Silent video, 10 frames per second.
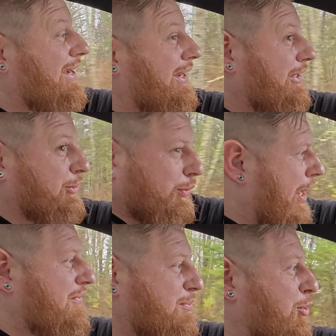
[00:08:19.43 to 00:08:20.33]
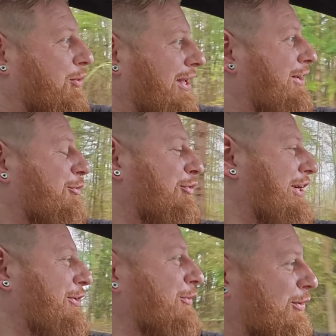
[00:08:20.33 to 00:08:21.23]
it drives more like a
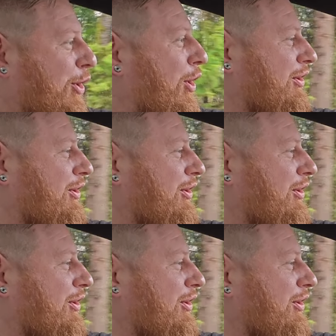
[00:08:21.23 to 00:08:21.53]
regular car.